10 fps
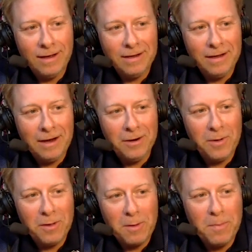I don't know
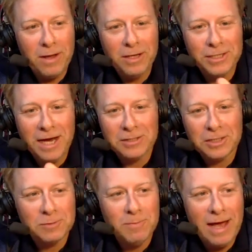whether to apologize or
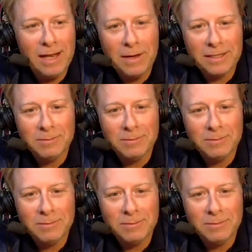smile about.